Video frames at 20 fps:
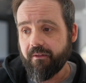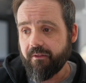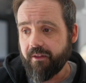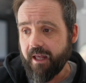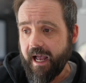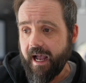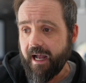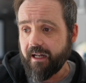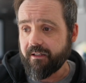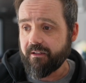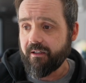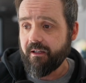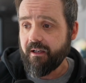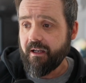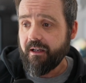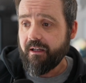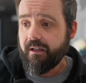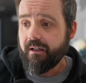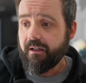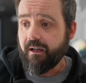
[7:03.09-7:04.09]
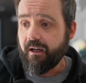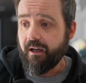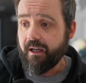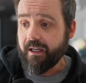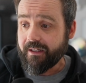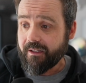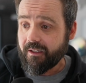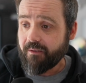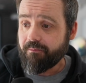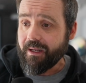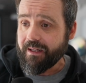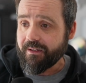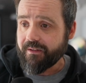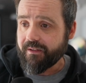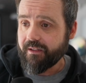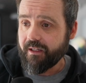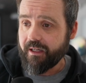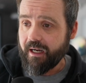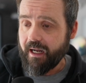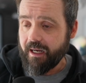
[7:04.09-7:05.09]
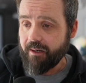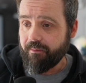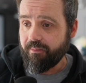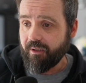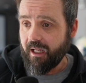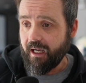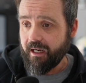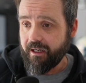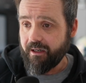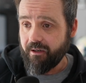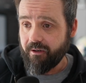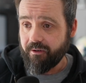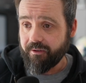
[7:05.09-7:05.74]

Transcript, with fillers: that uh, expense that I applied here.